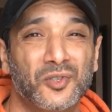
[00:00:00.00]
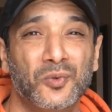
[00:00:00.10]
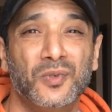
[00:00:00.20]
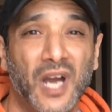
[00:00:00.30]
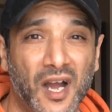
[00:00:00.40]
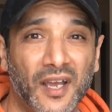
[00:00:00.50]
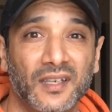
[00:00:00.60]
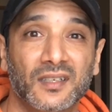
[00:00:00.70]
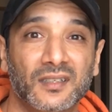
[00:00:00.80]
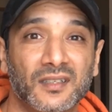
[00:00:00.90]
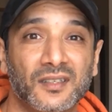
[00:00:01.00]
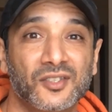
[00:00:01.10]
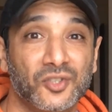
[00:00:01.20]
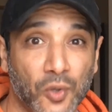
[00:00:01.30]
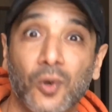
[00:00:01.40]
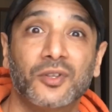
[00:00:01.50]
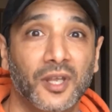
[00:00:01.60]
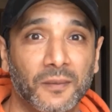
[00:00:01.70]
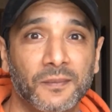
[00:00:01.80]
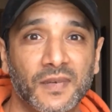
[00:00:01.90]
do not
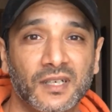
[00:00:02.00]
scold them.